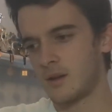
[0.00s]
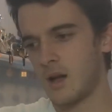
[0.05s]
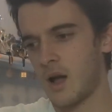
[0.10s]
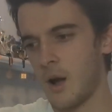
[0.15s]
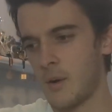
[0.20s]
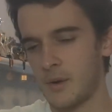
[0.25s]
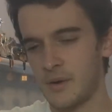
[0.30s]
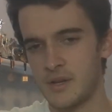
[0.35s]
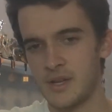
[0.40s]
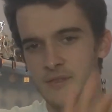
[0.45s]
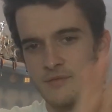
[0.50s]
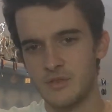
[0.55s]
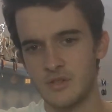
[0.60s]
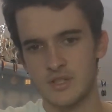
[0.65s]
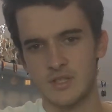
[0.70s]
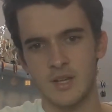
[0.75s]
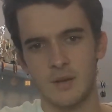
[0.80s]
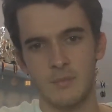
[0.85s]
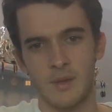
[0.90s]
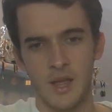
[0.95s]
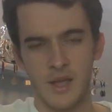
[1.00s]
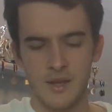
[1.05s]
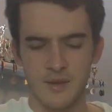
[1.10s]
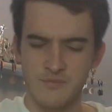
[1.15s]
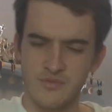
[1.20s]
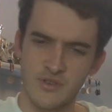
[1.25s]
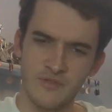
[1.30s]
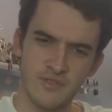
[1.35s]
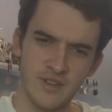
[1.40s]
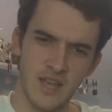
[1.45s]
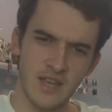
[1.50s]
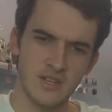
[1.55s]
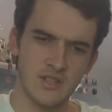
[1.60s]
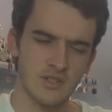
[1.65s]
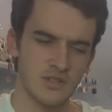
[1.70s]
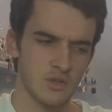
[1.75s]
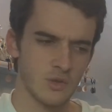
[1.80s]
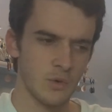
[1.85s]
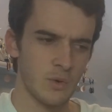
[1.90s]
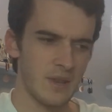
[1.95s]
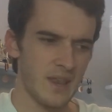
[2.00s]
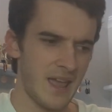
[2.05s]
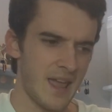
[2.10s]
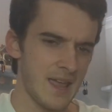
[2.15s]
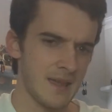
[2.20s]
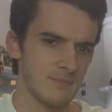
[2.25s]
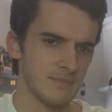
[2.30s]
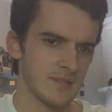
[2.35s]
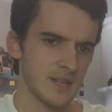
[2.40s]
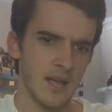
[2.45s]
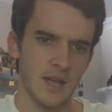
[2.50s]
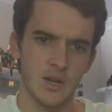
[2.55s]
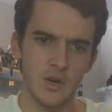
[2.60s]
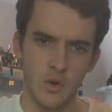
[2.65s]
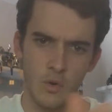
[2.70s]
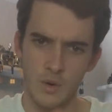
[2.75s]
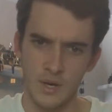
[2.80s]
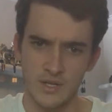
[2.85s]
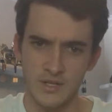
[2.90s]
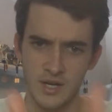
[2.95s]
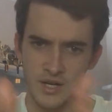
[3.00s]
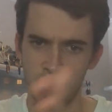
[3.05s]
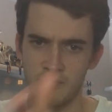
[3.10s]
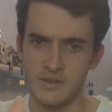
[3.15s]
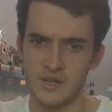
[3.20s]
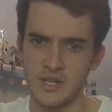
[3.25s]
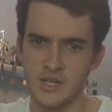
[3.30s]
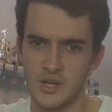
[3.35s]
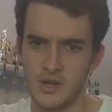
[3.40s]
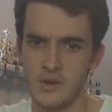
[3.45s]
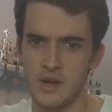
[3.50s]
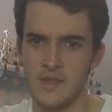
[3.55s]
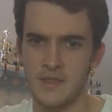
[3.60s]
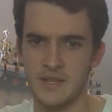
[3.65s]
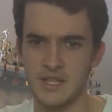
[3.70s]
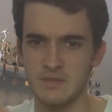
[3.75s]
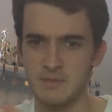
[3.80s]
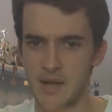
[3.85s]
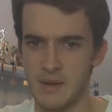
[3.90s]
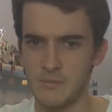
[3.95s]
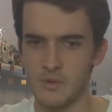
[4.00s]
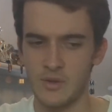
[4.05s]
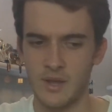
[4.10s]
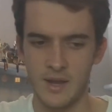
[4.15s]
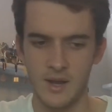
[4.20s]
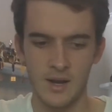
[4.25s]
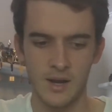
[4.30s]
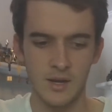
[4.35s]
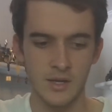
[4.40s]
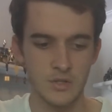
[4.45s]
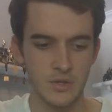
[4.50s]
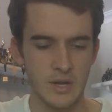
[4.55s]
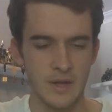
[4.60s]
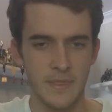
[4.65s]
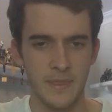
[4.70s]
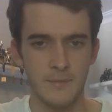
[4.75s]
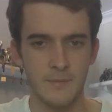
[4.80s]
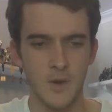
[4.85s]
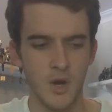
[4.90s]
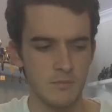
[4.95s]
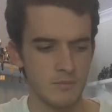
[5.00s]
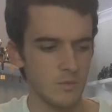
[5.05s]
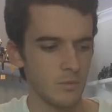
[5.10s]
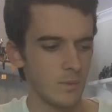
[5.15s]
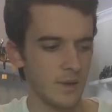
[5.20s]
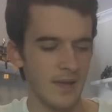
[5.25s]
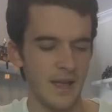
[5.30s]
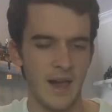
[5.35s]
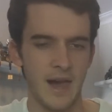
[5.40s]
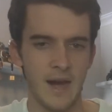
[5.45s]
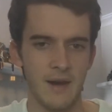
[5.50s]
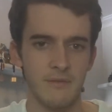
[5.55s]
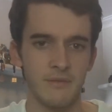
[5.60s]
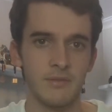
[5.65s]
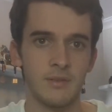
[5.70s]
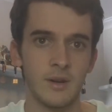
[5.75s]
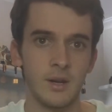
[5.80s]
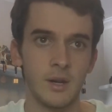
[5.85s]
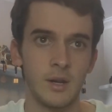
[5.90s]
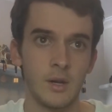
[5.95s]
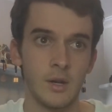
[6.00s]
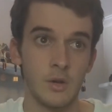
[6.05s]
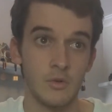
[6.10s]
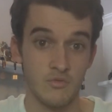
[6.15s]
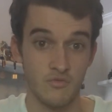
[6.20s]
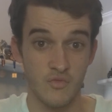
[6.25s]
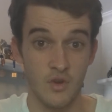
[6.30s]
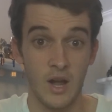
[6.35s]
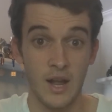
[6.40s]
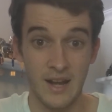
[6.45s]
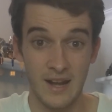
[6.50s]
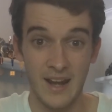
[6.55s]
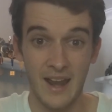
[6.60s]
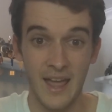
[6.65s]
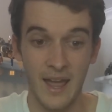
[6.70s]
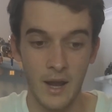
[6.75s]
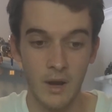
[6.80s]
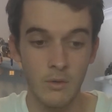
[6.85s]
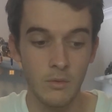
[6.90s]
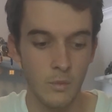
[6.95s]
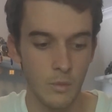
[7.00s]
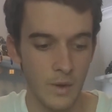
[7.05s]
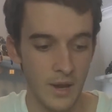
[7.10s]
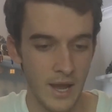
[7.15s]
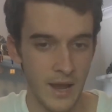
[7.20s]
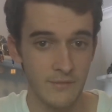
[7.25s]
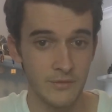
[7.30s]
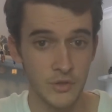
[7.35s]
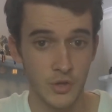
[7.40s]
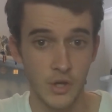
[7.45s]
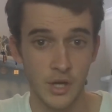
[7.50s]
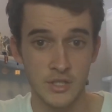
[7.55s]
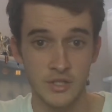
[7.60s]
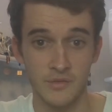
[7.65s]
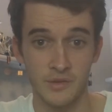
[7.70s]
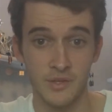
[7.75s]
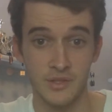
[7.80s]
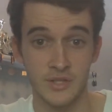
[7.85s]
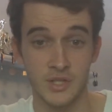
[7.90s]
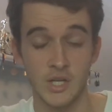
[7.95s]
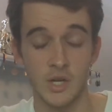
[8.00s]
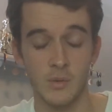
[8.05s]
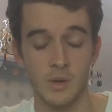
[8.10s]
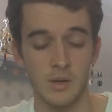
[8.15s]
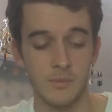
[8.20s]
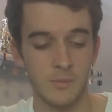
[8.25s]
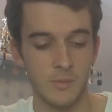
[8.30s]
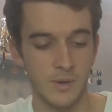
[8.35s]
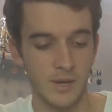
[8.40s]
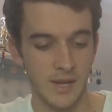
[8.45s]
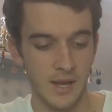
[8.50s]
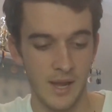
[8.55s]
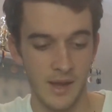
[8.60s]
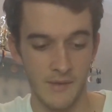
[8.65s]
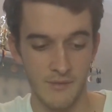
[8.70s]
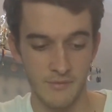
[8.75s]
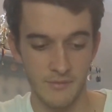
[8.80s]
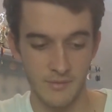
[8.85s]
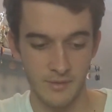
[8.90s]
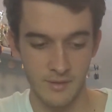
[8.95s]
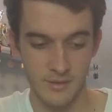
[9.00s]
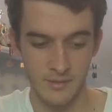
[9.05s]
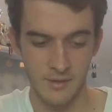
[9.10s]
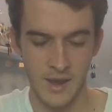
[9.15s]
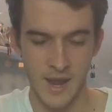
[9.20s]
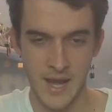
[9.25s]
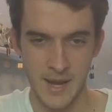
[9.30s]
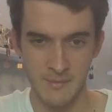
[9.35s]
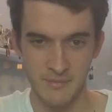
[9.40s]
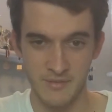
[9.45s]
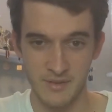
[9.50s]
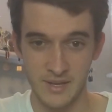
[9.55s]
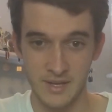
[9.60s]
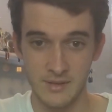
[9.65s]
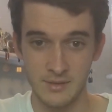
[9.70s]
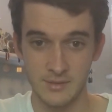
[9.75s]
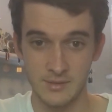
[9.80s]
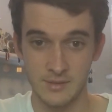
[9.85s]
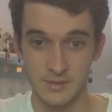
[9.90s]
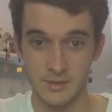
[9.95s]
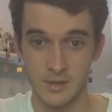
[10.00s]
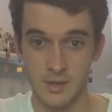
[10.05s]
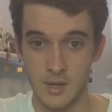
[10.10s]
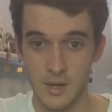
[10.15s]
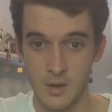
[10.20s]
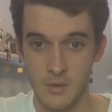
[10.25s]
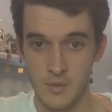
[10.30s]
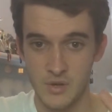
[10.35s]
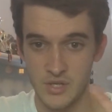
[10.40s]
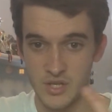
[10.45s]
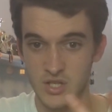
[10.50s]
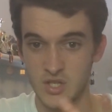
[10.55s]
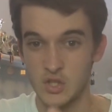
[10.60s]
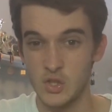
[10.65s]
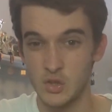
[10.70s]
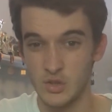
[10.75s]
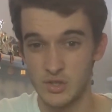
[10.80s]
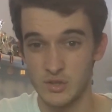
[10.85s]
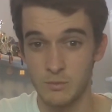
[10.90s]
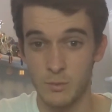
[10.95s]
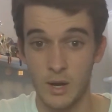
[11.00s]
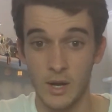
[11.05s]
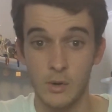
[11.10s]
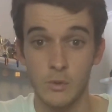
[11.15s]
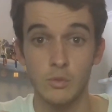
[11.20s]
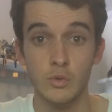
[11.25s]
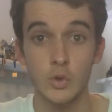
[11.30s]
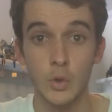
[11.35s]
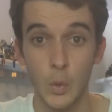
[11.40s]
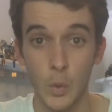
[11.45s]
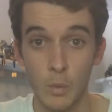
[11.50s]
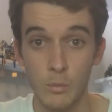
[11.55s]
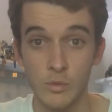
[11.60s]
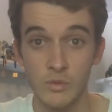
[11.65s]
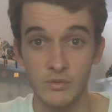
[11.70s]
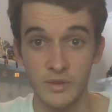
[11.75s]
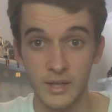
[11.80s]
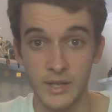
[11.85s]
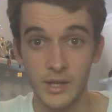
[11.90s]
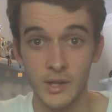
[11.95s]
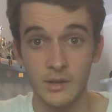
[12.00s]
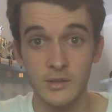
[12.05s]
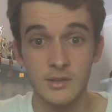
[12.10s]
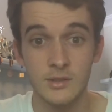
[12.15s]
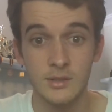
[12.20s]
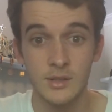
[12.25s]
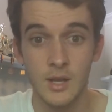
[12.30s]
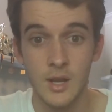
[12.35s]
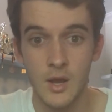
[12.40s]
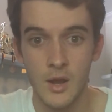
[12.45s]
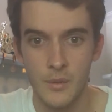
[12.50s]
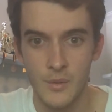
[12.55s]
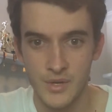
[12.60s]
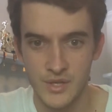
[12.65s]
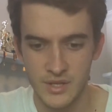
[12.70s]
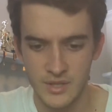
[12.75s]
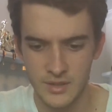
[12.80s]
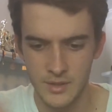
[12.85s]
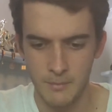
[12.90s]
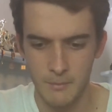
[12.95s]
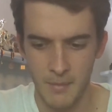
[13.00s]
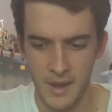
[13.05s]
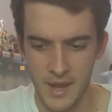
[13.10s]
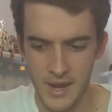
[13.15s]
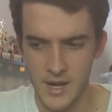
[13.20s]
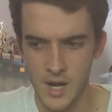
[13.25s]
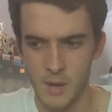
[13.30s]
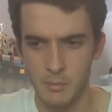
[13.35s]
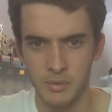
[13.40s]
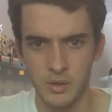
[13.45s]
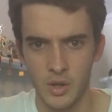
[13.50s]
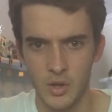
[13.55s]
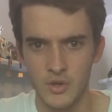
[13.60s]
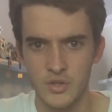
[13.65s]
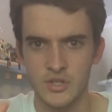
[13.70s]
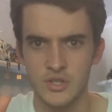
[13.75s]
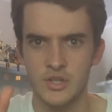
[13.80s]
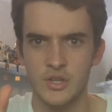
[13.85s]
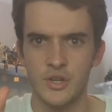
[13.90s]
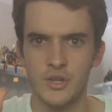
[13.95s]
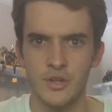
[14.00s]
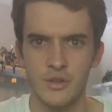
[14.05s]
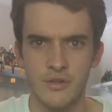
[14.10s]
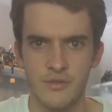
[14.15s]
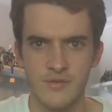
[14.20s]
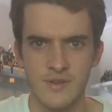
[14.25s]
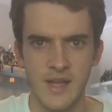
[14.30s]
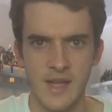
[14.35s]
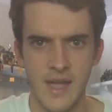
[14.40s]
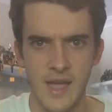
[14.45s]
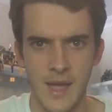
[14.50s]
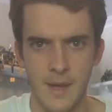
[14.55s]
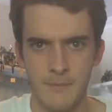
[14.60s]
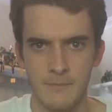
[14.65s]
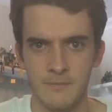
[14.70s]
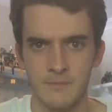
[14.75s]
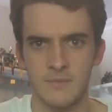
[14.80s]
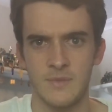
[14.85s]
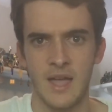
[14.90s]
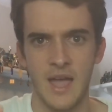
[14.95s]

I'm going to give you some like abbreviations or names that I call each kind of video and explain what they are. So at the moment we have, right now, we have two kinds of videos that go up. We have NMVs, which is just what I call normal videos, which is the main uploads, the 3 a.m.